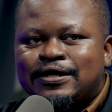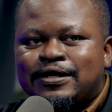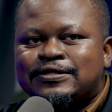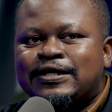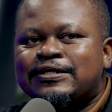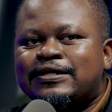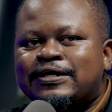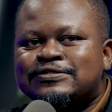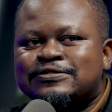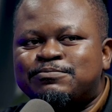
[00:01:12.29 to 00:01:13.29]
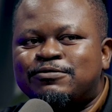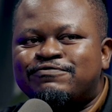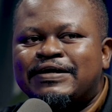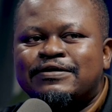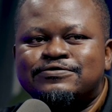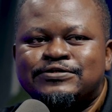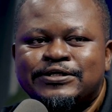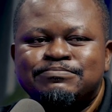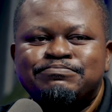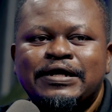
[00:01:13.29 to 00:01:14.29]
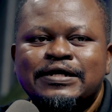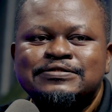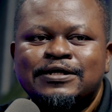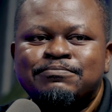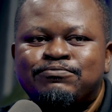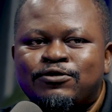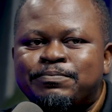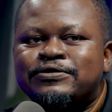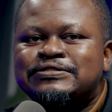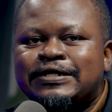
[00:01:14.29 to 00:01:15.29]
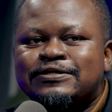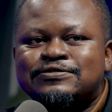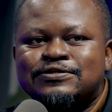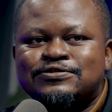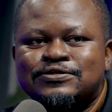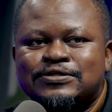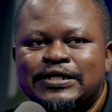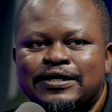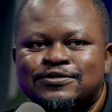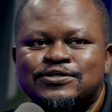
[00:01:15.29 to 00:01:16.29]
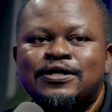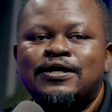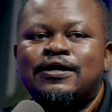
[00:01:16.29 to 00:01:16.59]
And it highlights the profound impact that proper sanitation has